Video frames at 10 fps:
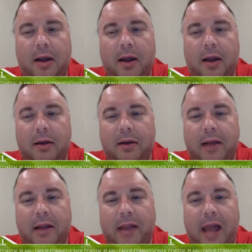and
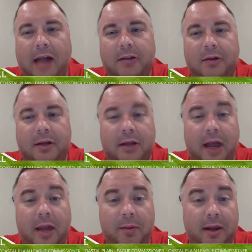that's actually a
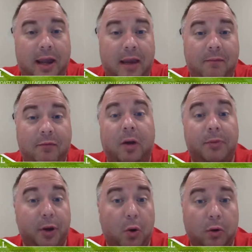name that came from
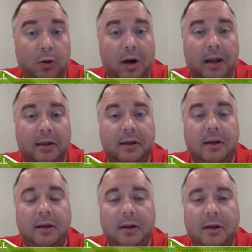the old Class
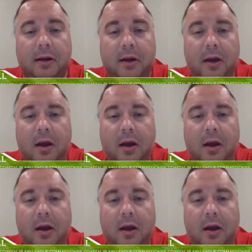D League.